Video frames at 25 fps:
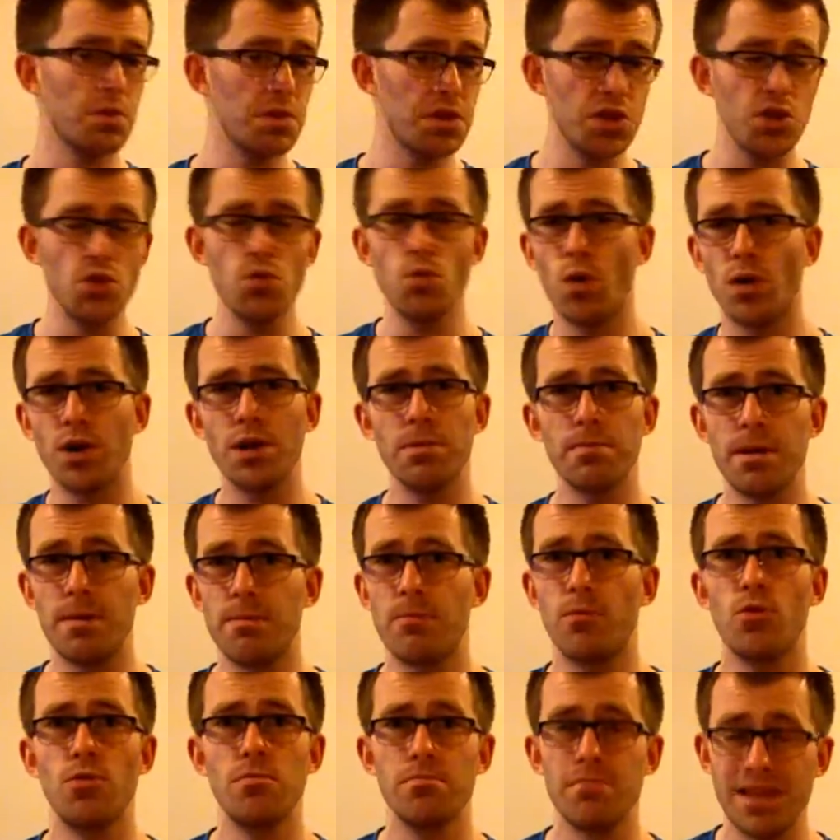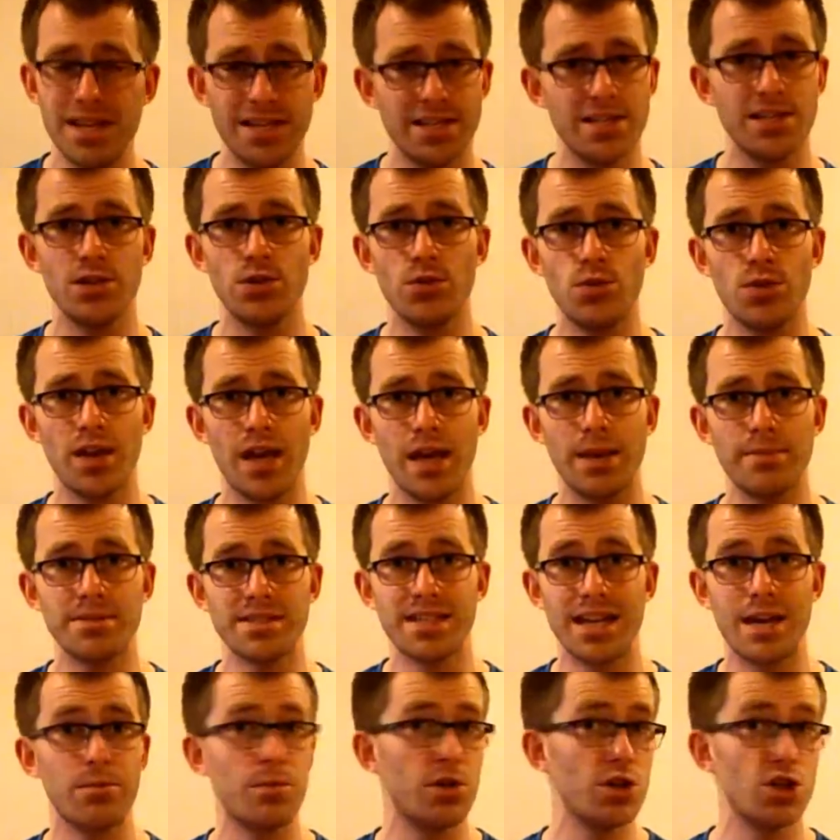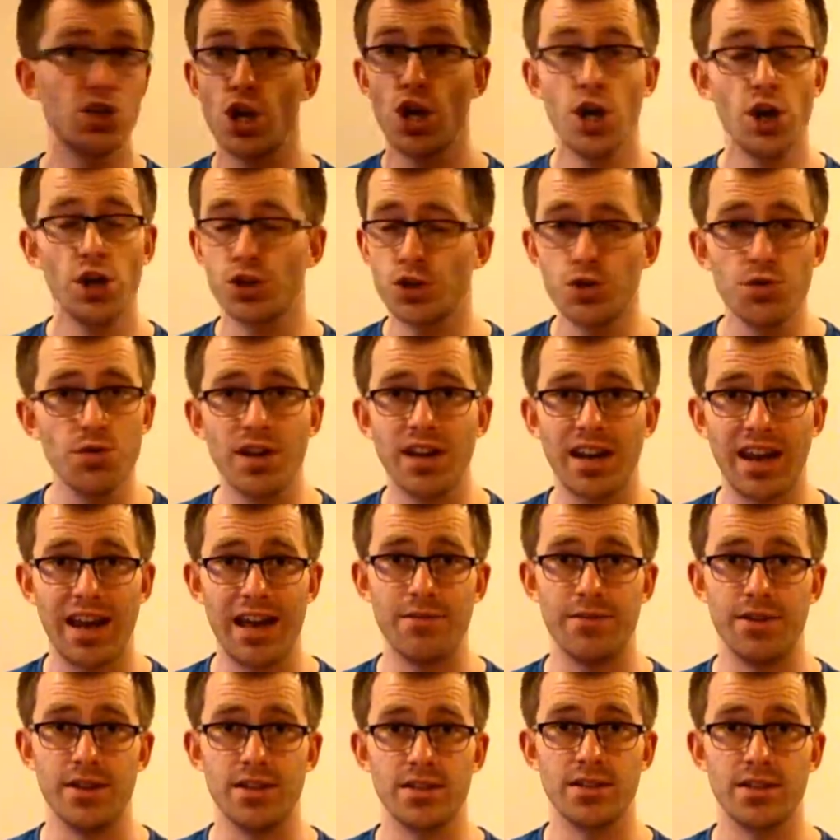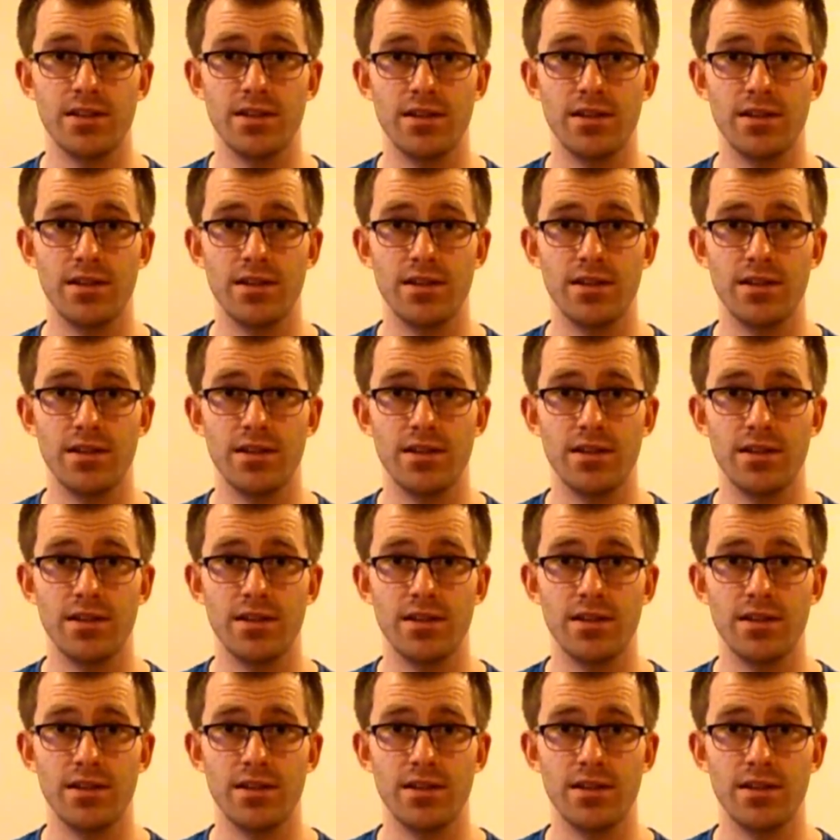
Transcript: if you want a bit more meat in your game sandwich, you can have it.